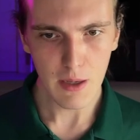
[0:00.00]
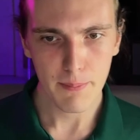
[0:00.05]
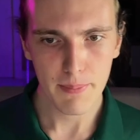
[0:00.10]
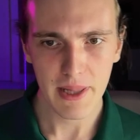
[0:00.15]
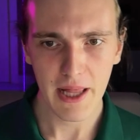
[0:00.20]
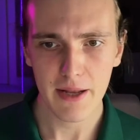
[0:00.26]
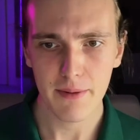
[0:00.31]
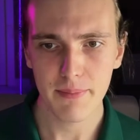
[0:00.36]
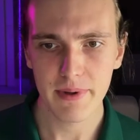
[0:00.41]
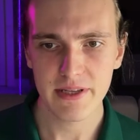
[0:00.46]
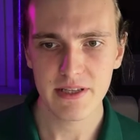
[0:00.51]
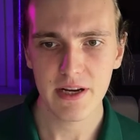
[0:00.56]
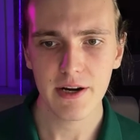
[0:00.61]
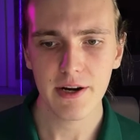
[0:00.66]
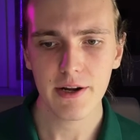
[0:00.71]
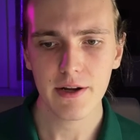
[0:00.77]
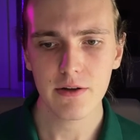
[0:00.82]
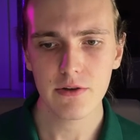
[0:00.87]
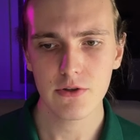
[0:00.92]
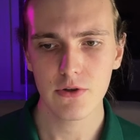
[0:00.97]
Plan B's
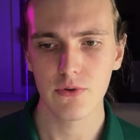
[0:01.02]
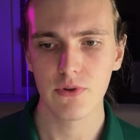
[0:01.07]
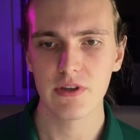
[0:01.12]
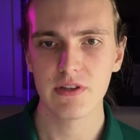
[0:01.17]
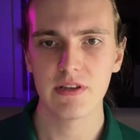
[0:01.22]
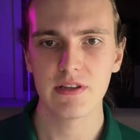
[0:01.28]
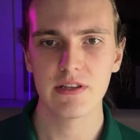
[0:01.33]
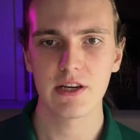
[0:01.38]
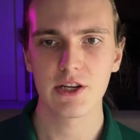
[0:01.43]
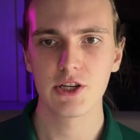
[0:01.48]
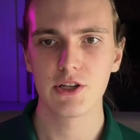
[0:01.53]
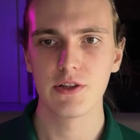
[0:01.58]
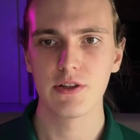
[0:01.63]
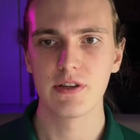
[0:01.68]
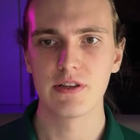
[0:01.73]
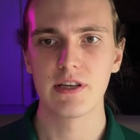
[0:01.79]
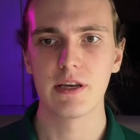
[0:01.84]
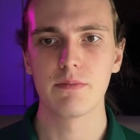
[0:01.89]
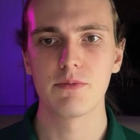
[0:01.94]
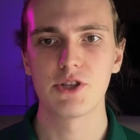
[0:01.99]
article. So this is actually the
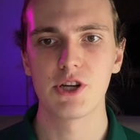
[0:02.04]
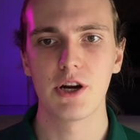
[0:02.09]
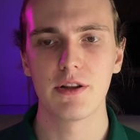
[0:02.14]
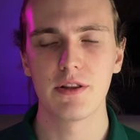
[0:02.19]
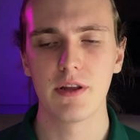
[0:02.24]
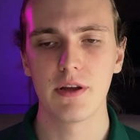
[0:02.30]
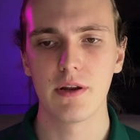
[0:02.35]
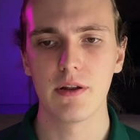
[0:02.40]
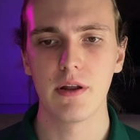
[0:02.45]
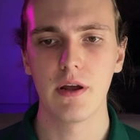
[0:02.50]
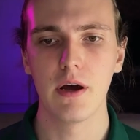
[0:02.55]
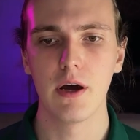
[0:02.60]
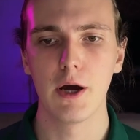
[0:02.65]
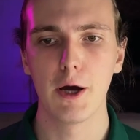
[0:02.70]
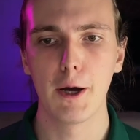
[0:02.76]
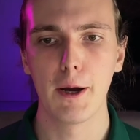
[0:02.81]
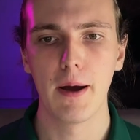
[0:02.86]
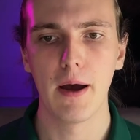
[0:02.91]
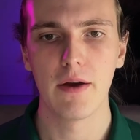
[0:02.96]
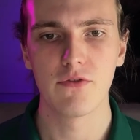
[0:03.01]
same chart that
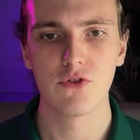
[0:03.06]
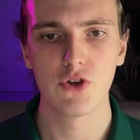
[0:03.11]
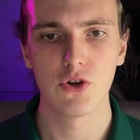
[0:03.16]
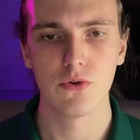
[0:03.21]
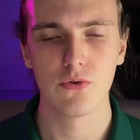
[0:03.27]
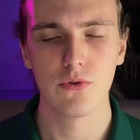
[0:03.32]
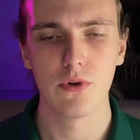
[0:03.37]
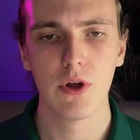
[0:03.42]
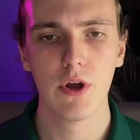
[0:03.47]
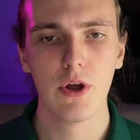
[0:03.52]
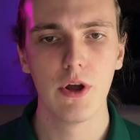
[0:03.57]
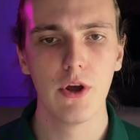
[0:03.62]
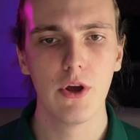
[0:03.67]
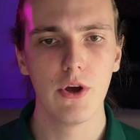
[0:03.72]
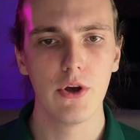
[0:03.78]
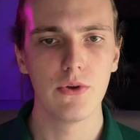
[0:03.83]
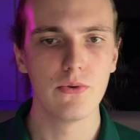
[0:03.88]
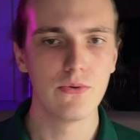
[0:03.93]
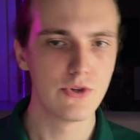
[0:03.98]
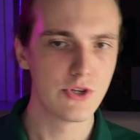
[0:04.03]
I've shown
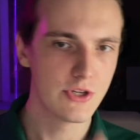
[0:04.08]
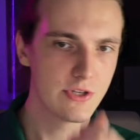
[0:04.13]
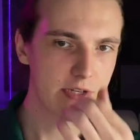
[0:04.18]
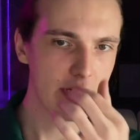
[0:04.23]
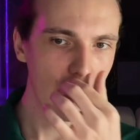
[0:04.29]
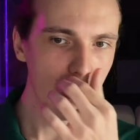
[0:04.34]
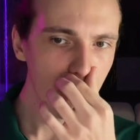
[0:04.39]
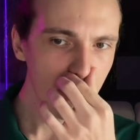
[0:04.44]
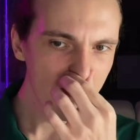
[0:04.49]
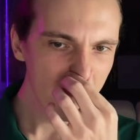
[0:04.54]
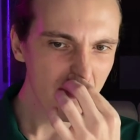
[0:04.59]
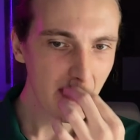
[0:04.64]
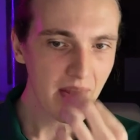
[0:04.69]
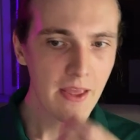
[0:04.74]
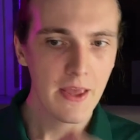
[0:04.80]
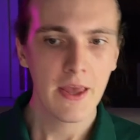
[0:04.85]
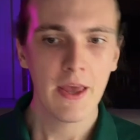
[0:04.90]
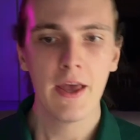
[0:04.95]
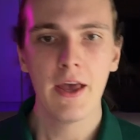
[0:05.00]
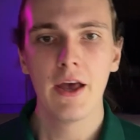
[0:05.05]
you just now.
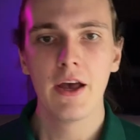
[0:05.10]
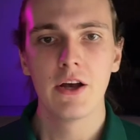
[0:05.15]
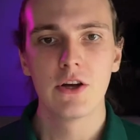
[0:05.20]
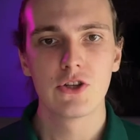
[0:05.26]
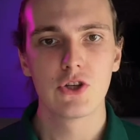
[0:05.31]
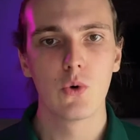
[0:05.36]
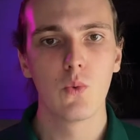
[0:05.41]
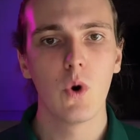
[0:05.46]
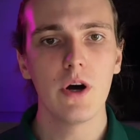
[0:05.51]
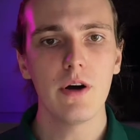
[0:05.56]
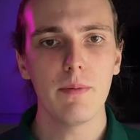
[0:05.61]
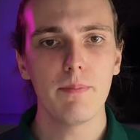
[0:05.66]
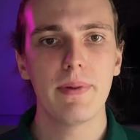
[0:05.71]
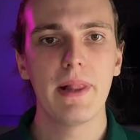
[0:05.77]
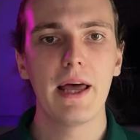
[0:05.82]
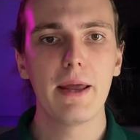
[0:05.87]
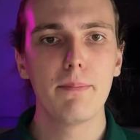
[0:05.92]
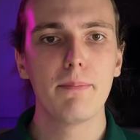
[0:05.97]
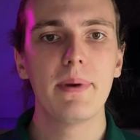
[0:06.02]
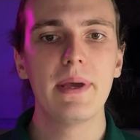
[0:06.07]
So what
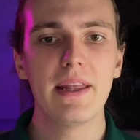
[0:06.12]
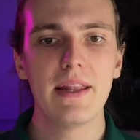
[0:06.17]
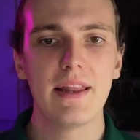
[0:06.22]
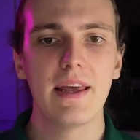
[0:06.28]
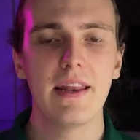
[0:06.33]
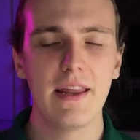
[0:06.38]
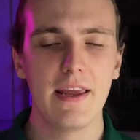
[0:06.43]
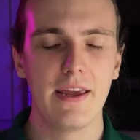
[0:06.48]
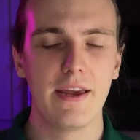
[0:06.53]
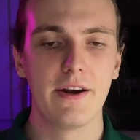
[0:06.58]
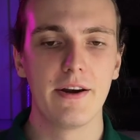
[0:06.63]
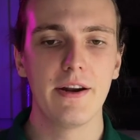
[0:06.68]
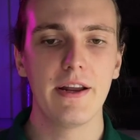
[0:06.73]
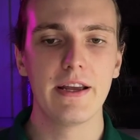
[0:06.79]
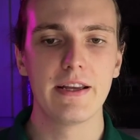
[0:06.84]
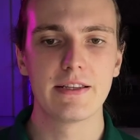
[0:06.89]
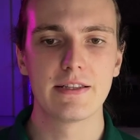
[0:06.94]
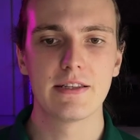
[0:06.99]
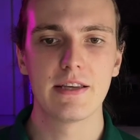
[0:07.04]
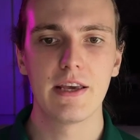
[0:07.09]
Plan B did here
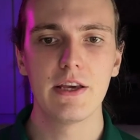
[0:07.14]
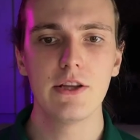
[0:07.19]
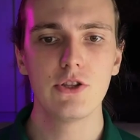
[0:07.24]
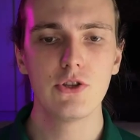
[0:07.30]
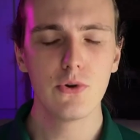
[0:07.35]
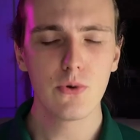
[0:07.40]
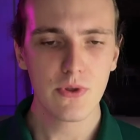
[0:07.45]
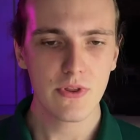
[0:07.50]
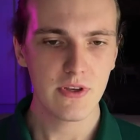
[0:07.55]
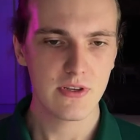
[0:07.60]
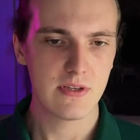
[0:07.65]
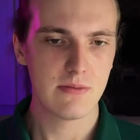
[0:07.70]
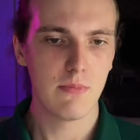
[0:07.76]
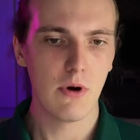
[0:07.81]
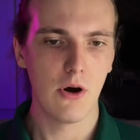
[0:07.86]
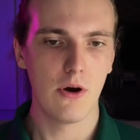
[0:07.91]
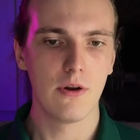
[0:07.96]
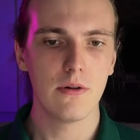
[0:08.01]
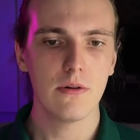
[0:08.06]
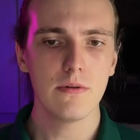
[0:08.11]
is he took this
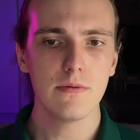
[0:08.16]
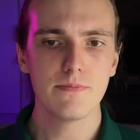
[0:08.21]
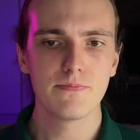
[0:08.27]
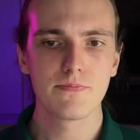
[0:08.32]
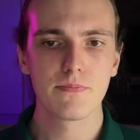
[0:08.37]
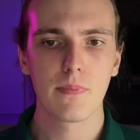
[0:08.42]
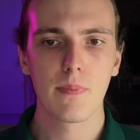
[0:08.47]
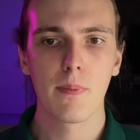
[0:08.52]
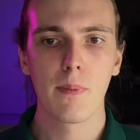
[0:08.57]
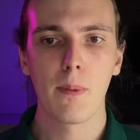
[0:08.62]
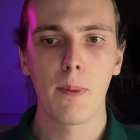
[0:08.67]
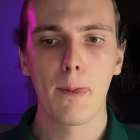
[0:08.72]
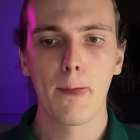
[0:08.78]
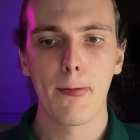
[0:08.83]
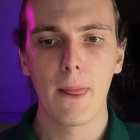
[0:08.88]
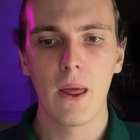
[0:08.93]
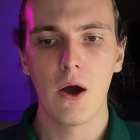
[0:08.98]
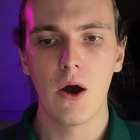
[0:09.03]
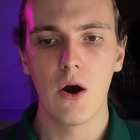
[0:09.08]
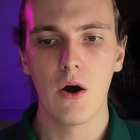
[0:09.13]
model
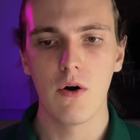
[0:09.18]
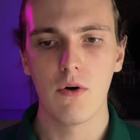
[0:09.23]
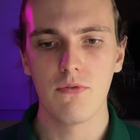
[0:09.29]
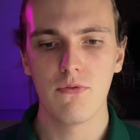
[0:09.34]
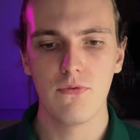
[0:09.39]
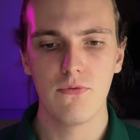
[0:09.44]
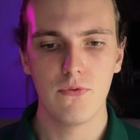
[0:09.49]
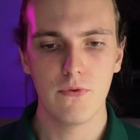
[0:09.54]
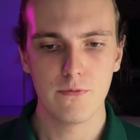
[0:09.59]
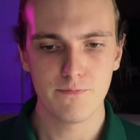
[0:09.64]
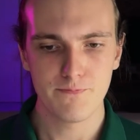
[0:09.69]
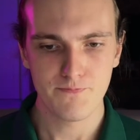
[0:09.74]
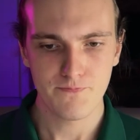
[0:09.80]
of,